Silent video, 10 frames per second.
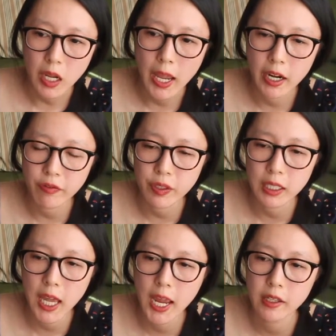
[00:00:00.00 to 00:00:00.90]
And I feel
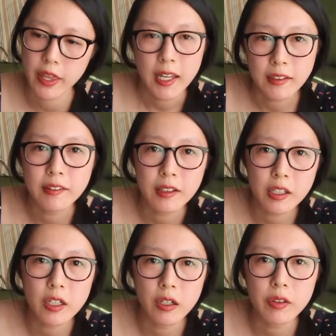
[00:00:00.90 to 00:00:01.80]
like that's
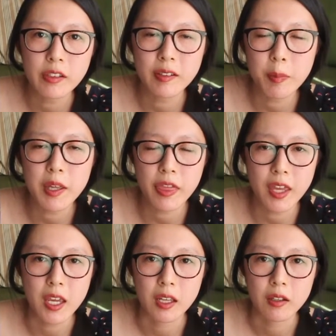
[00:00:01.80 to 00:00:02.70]
a big
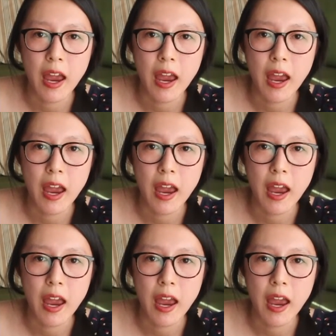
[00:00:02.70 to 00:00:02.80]
thing.